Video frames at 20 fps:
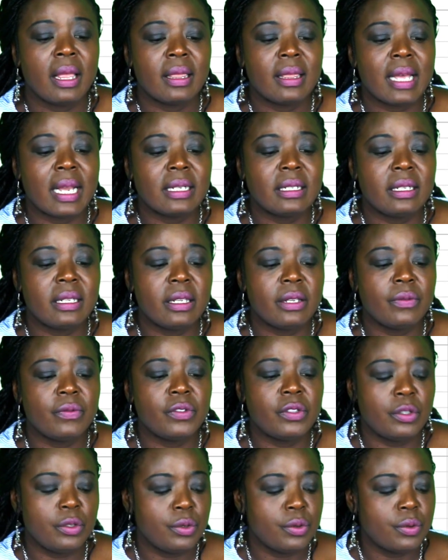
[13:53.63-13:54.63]
That
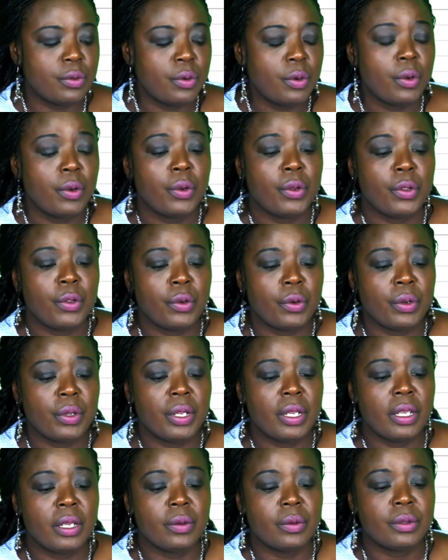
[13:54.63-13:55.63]
gives you your
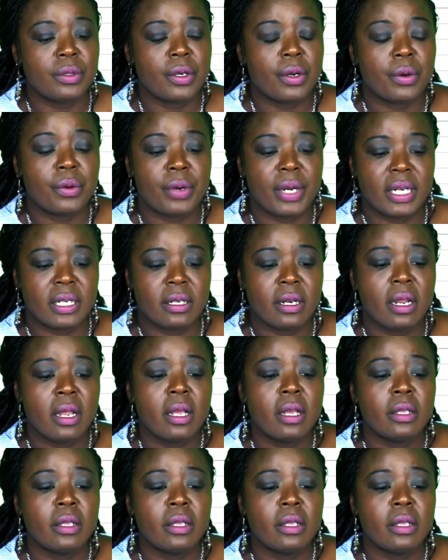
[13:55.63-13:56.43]
yield rate.